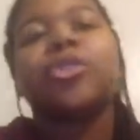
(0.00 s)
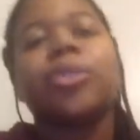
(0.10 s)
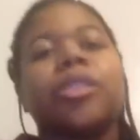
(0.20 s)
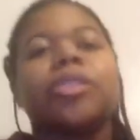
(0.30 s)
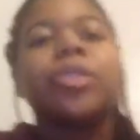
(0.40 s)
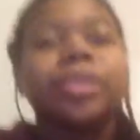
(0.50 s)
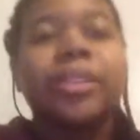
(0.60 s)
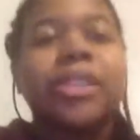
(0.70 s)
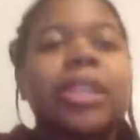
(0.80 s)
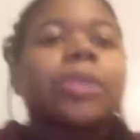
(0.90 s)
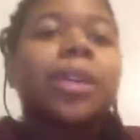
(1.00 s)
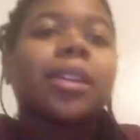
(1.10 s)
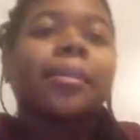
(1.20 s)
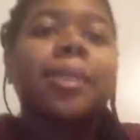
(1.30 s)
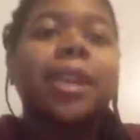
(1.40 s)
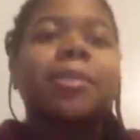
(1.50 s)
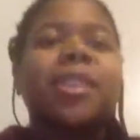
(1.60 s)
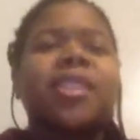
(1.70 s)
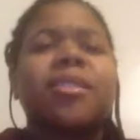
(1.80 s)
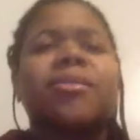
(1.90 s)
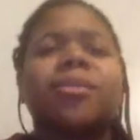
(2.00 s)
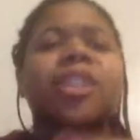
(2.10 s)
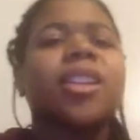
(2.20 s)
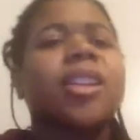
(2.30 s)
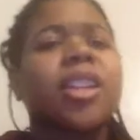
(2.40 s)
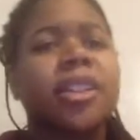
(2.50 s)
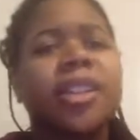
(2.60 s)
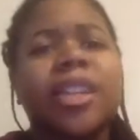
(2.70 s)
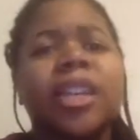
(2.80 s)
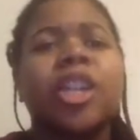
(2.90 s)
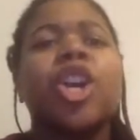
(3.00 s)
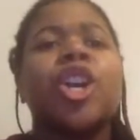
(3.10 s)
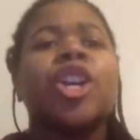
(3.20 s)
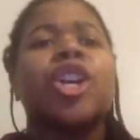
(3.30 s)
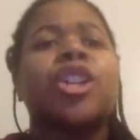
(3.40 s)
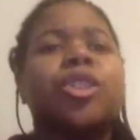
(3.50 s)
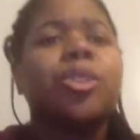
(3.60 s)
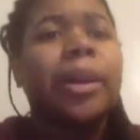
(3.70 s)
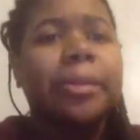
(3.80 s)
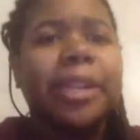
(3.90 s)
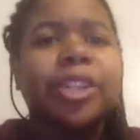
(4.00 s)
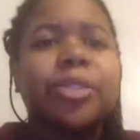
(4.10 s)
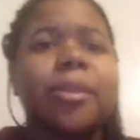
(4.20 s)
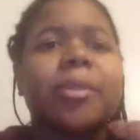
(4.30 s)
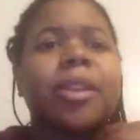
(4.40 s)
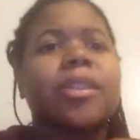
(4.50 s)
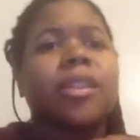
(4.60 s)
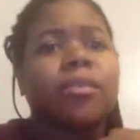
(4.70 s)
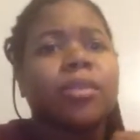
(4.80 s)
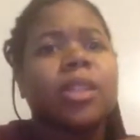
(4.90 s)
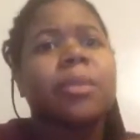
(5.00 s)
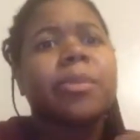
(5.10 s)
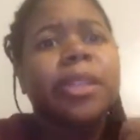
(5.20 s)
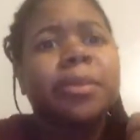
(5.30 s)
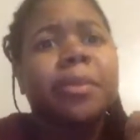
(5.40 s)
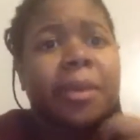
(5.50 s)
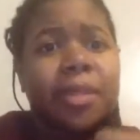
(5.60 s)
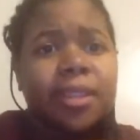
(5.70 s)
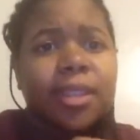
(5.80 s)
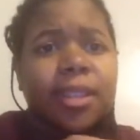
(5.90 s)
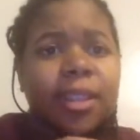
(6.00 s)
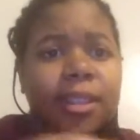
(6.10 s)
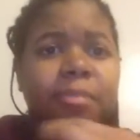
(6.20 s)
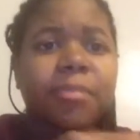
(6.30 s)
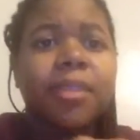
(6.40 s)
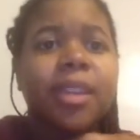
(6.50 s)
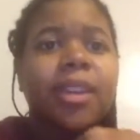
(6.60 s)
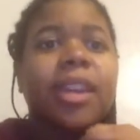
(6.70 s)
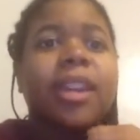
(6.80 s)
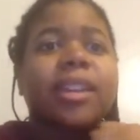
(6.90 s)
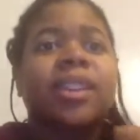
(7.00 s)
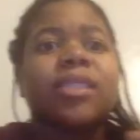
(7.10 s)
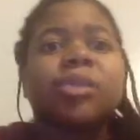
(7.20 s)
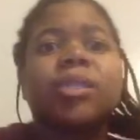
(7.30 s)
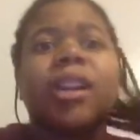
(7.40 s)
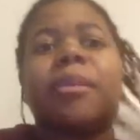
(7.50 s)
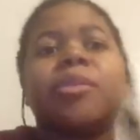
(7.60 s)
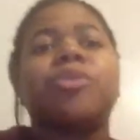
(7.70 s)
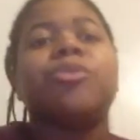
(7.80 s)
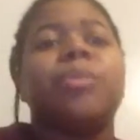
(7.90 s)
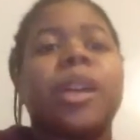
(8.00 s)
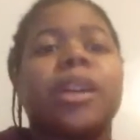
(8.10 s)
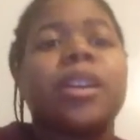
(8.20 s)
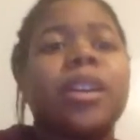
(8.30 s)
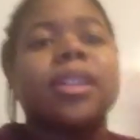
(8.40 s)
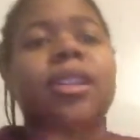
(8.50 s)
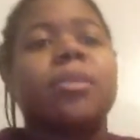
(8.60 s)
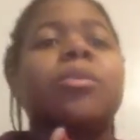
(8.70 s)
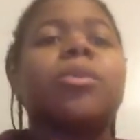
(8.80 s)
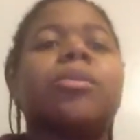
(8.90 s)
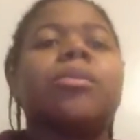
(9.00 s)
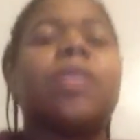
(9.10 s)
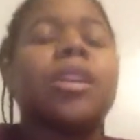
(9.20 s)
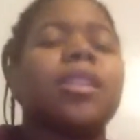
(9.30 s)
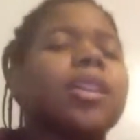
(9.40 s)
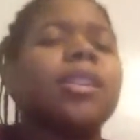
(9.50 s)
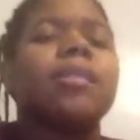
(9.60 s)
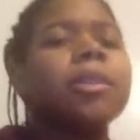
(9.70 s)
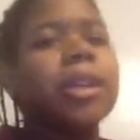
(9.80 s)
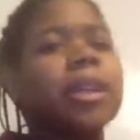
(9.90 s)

a short little 17 week update because I have really nothing to update you about and I'm really busy babysitting and I've had no time to make and upload and edit